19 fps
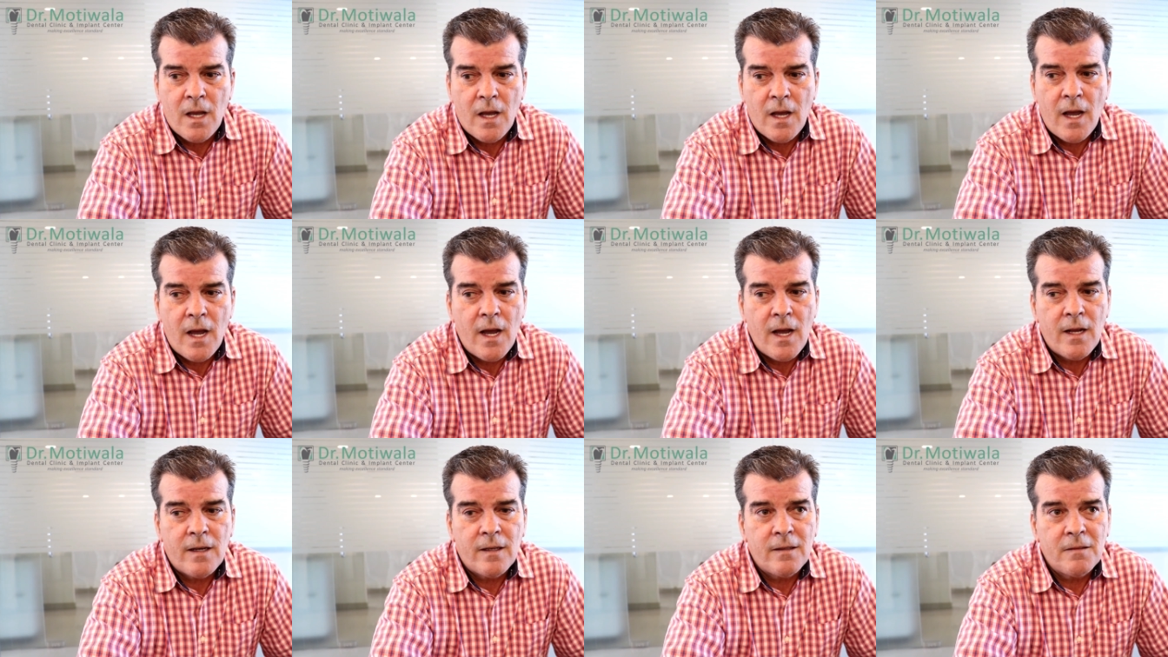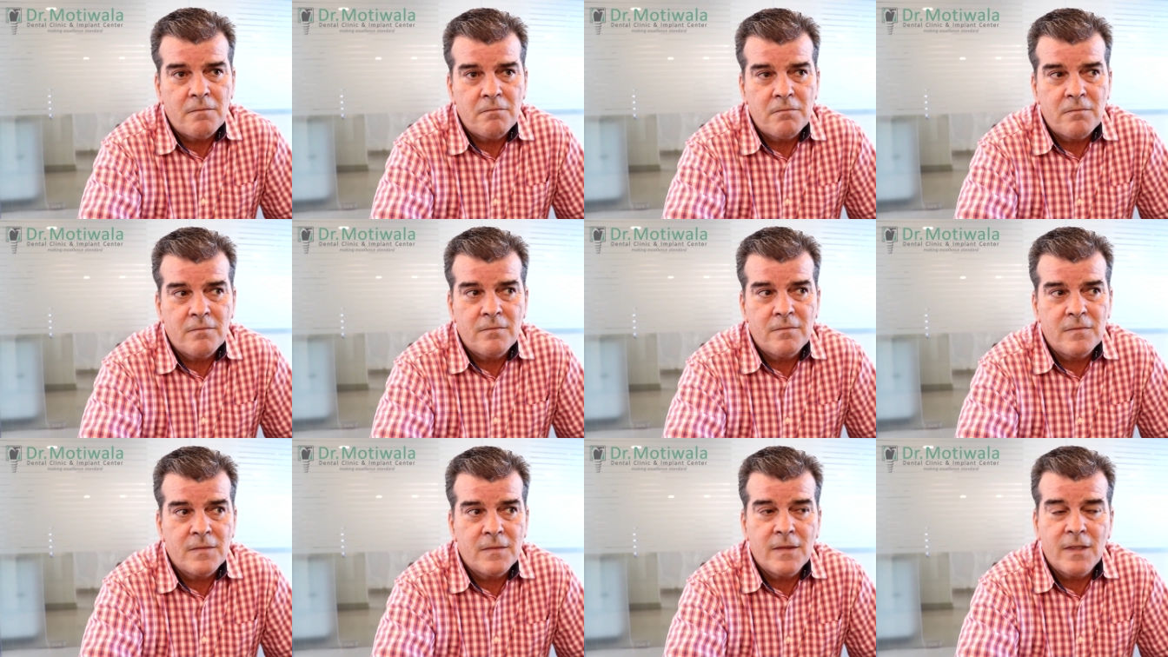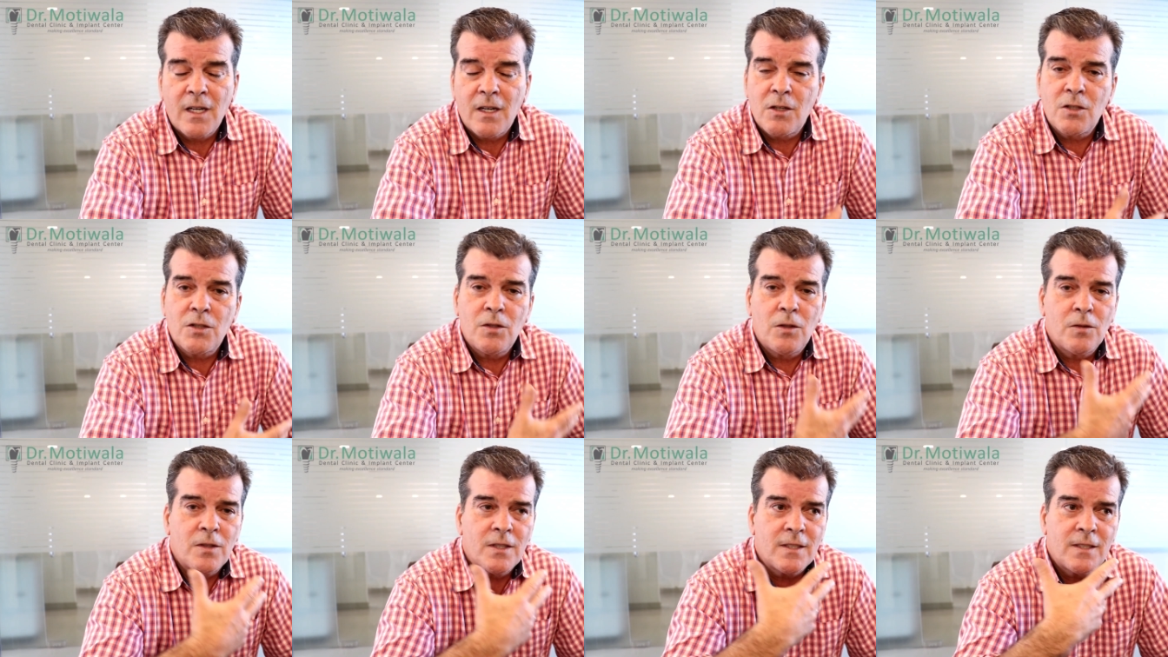And the
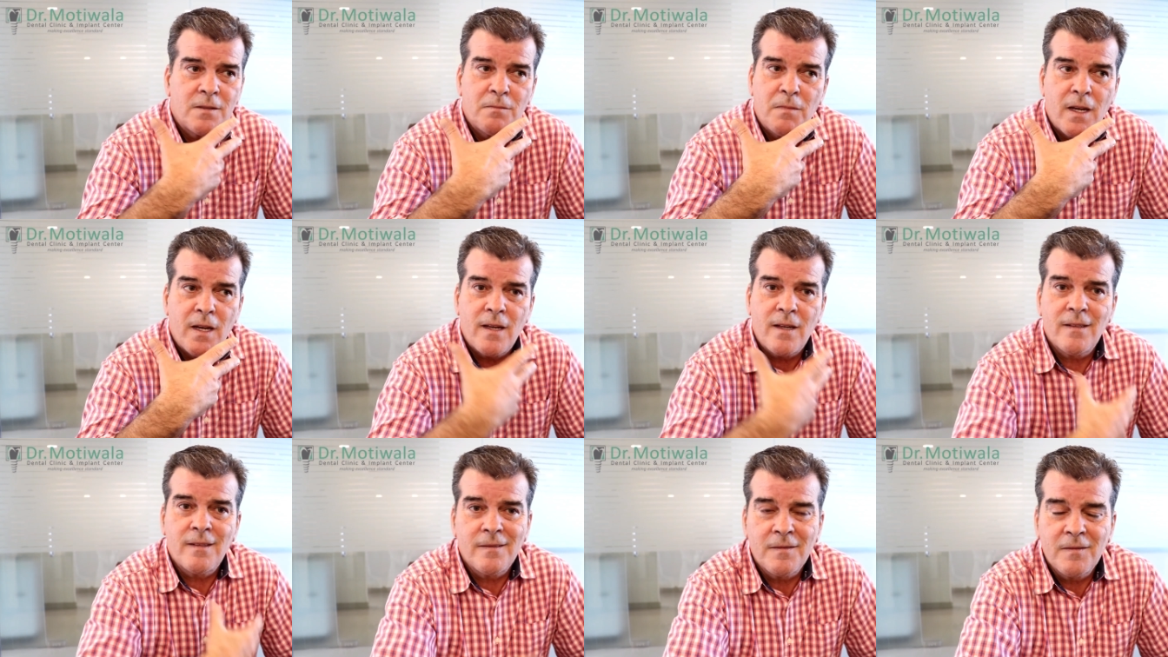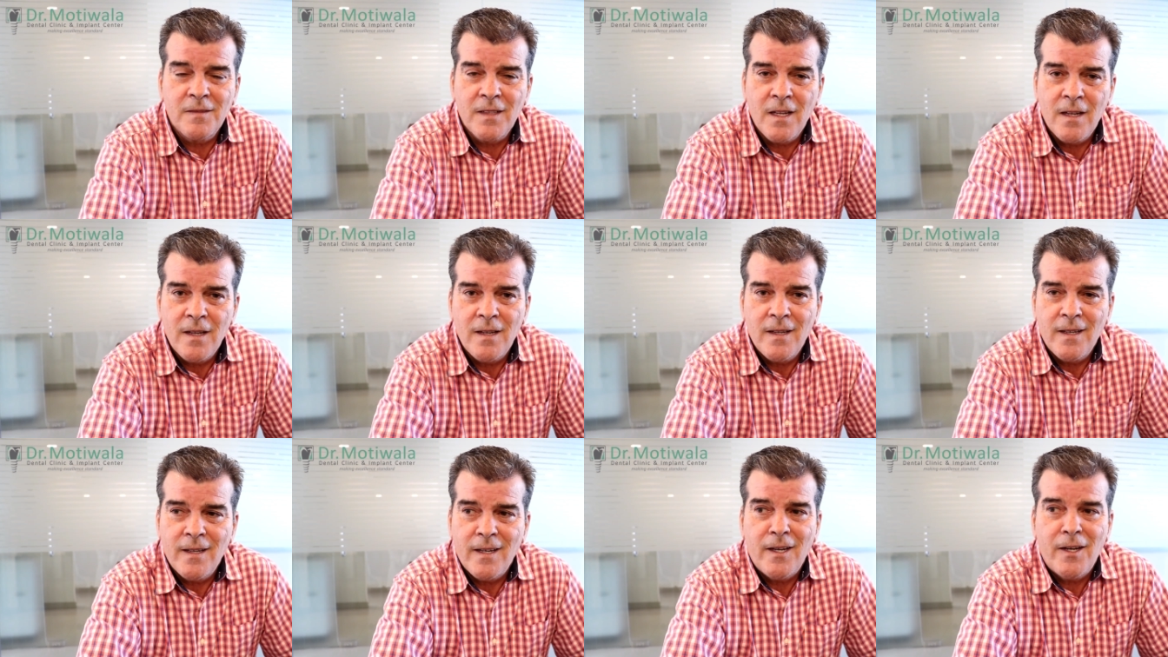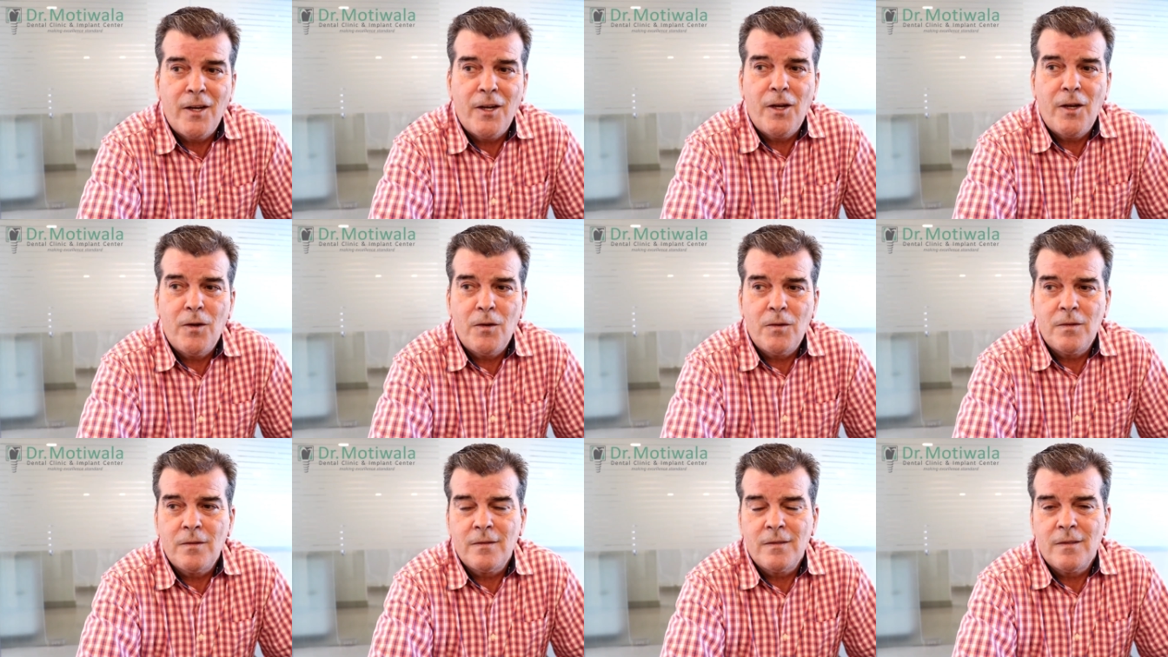result is my
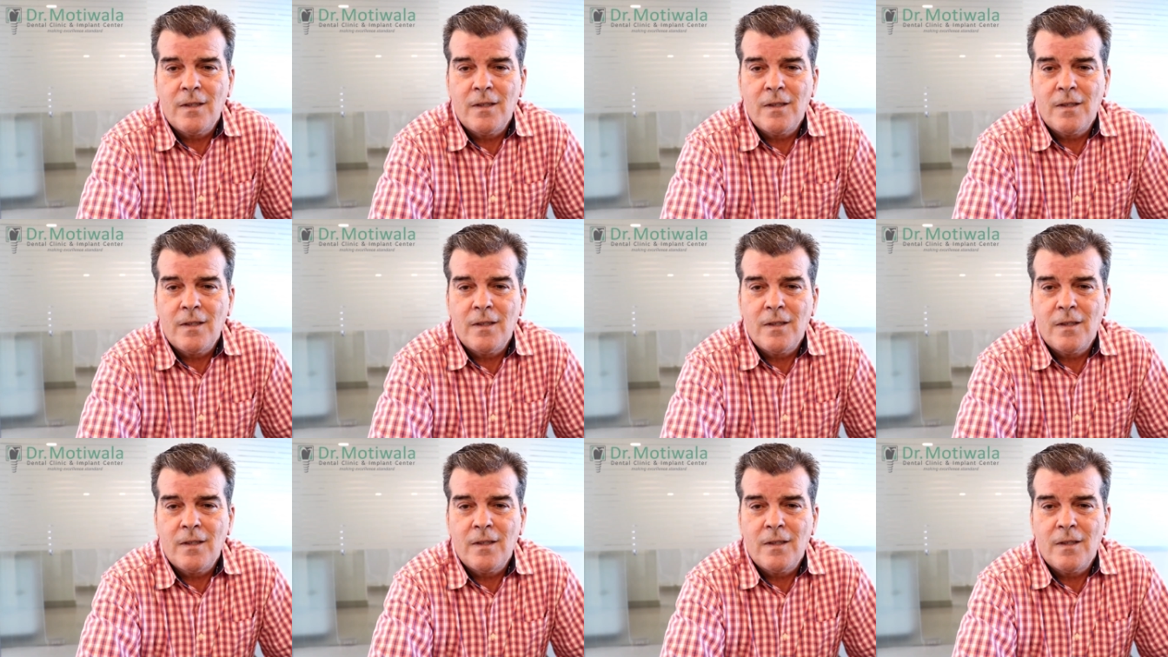new